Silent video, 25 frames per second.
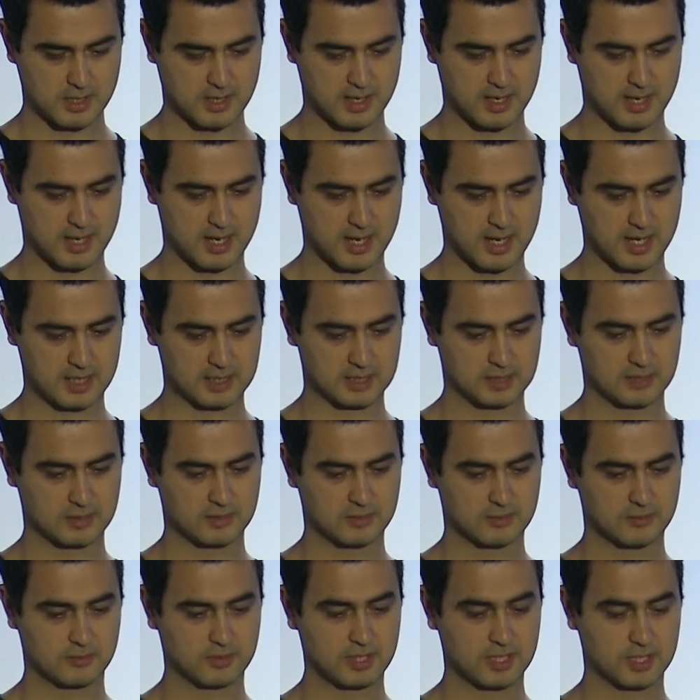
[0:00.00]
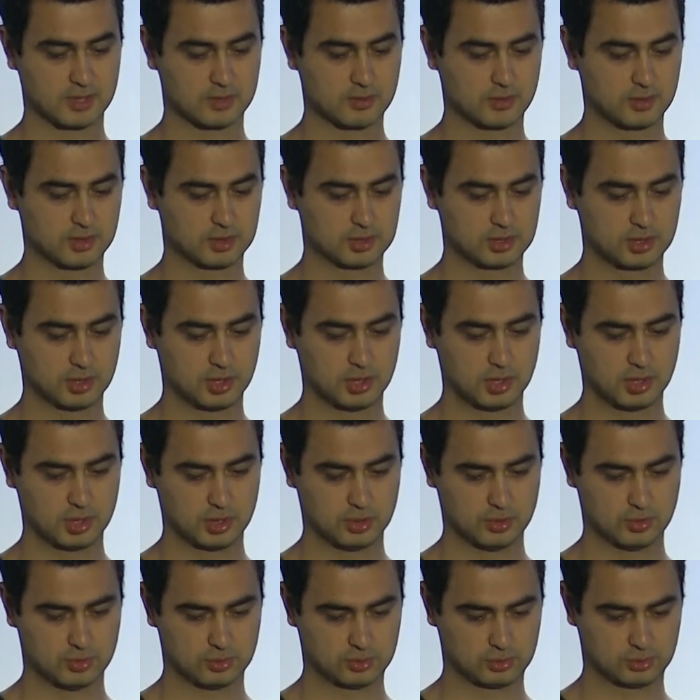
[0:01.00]
And we are going to
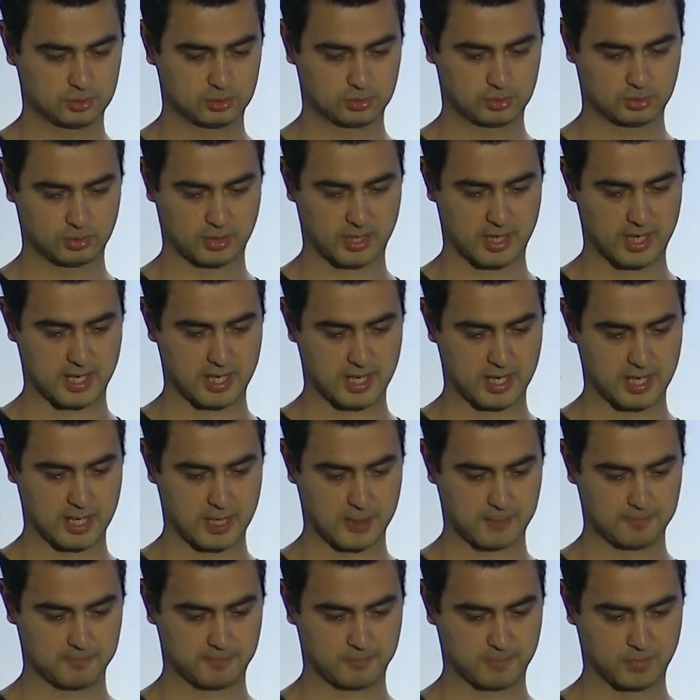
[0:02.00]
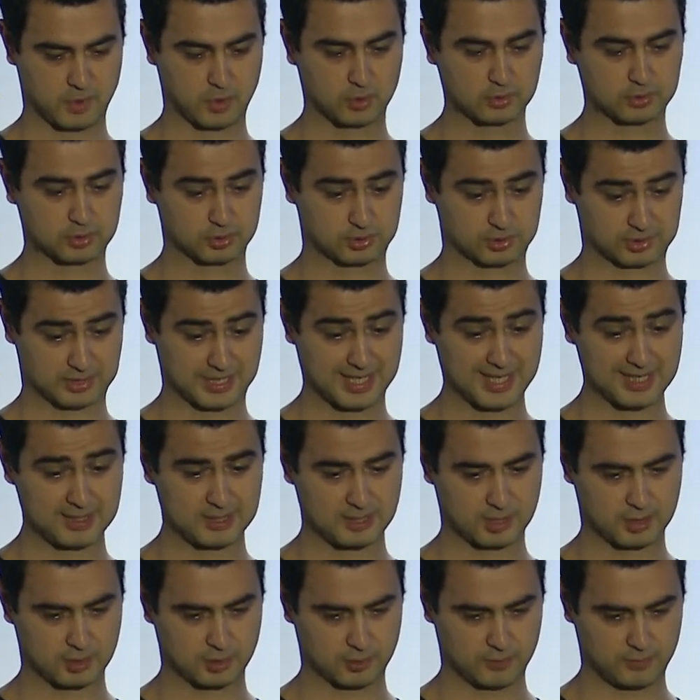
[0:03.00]
use
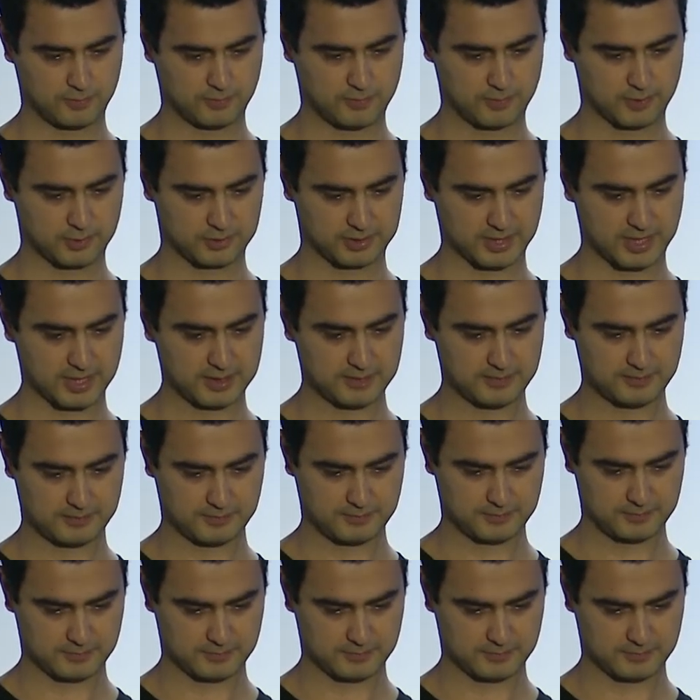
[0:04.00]
auto-scaling group for that.